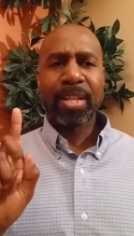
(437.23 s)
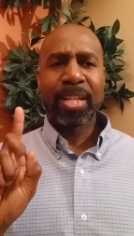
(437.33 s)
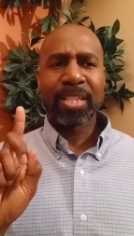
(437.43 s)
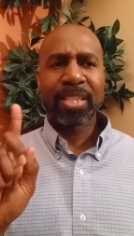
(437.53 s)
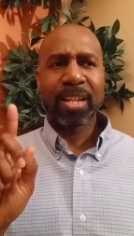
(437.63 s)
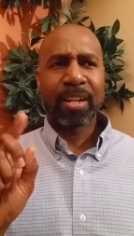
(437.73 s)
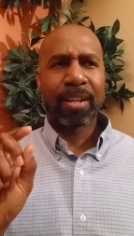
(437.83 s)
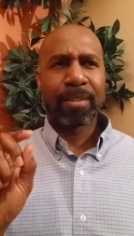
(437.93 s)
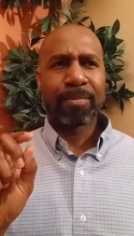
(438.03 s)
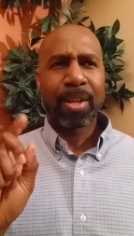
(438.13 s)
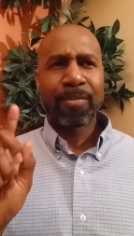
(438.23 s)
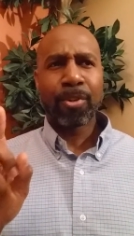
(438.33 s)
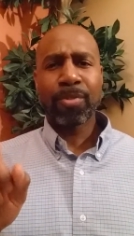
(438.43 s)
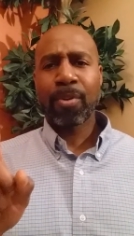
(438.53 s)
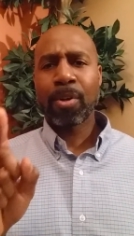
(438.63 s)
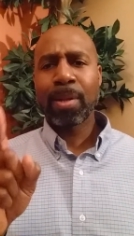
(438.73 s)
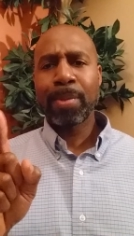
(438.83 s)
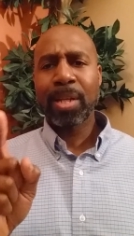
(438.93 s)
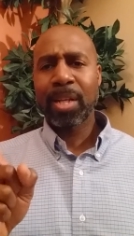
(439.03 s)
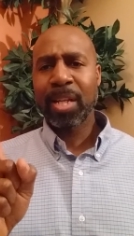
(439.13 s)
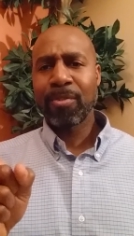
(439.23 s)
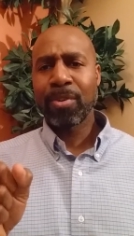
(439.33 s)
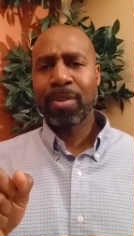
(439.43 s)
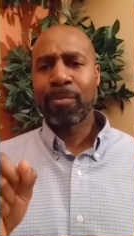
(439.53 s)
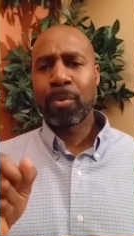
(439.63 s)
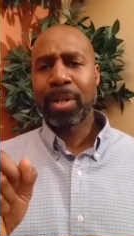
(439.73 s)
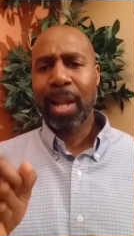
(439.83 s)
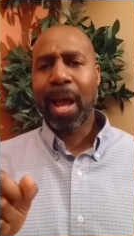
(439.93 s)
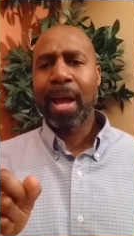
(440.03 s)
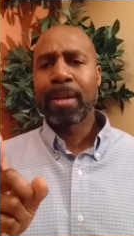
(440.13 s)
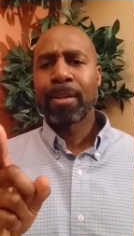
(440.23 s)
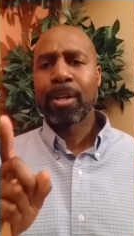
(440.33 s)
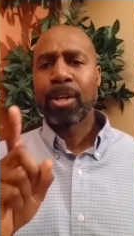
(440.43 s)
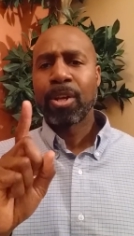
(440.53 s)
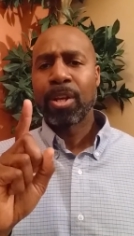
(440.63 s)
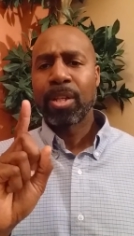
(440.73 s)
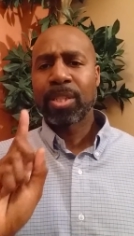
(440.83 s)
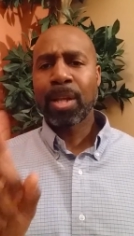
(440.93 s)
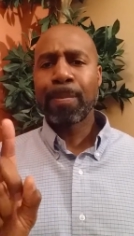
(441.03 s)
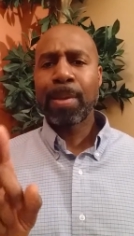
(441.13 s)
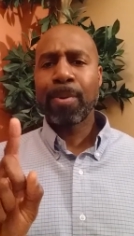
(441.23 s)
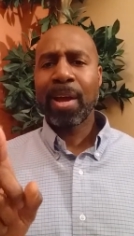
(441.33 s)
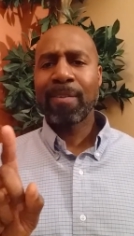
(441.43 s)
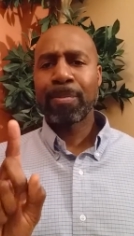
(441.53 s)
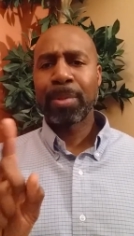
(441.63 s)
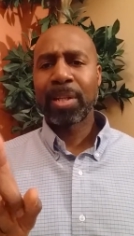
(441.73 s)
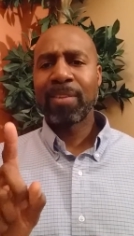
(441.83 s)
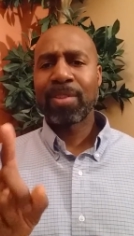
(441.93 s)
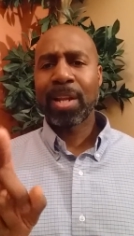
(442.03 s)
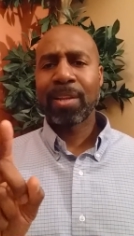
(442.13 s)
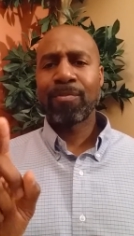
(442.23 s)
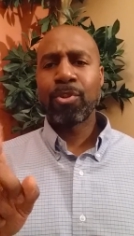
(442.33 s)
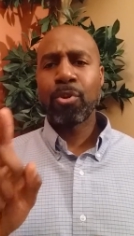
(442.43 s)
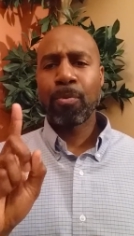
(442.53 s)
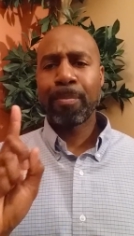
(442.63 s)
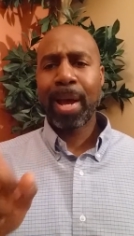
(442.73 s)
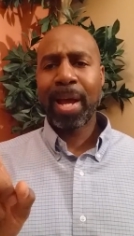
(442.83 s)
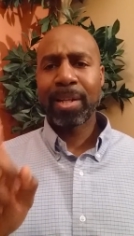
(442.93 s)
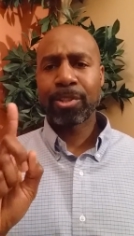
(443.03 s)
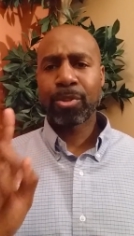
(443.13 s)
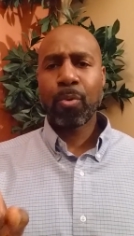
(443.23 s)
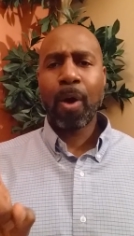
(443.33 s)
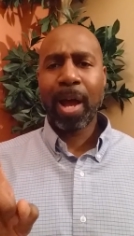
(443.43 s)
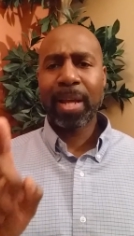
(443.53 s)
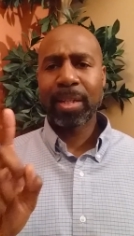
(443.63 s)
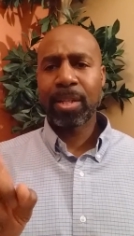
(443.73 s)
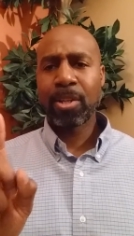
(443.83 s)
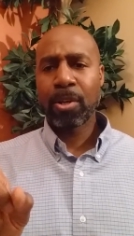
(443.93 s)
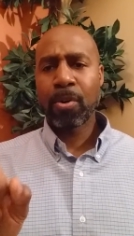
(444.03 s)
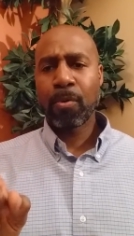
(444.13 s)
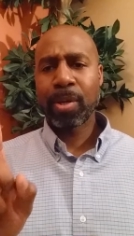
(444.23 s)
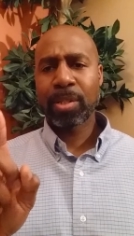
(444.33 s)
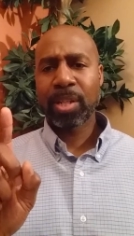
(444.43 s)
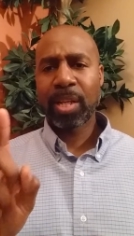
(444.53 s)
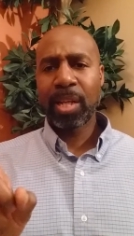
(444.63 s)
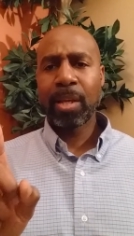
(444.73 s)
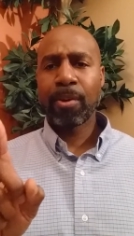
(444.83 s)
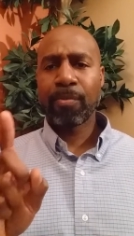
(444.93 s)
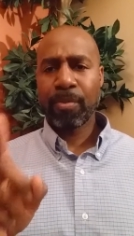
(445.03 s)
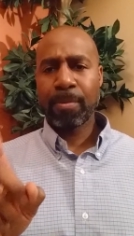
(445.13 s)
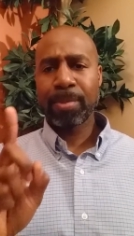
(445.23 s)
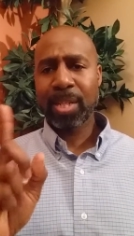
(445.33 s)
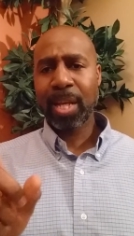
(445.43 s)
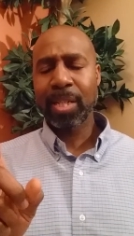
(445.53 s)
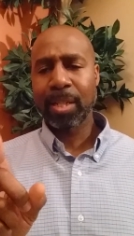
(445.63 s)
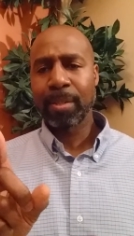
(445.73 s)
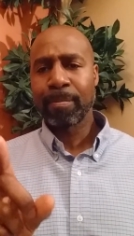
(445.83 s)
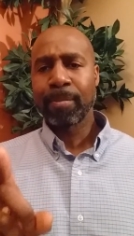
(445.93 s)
is uh, first of all, let me get rid of one lie. Some people have a belief that if your mind is quiet, then you're going to hear from Satan.